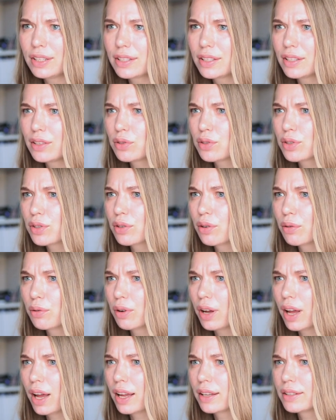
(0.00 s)
easy. You just
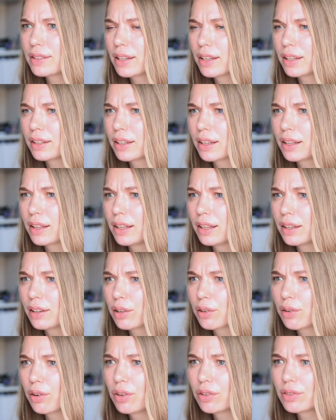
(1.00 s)
go ahead and click
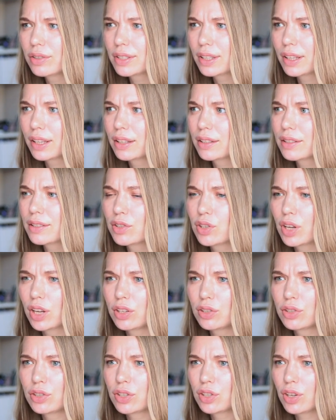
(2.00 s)
content,
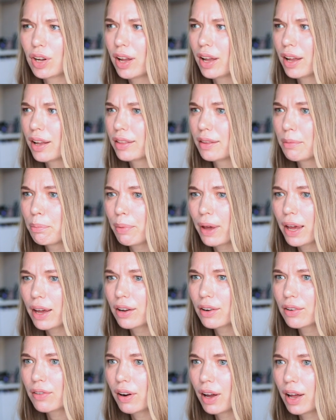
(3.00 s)
change the
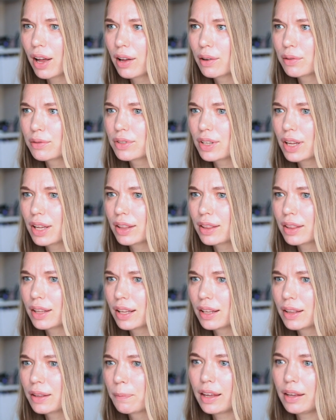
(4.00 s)
background, and
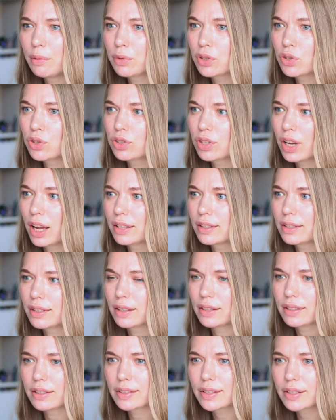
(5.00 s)
then image
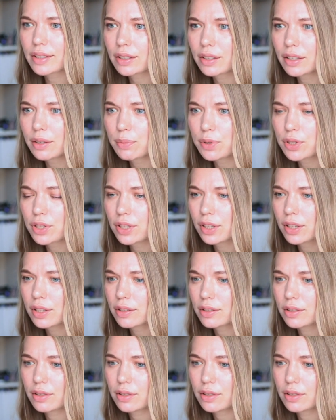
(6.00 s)
title and description.